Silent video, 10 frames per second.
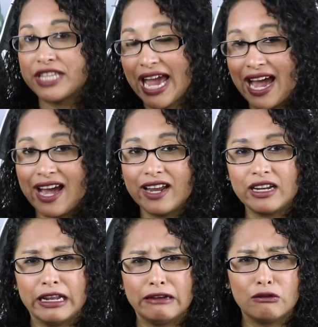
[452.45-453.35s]
dad
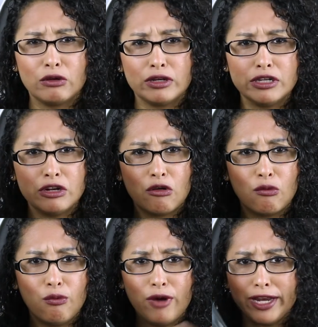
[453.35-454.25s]
and
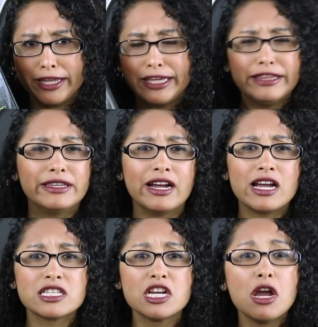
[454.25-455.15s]
what he does,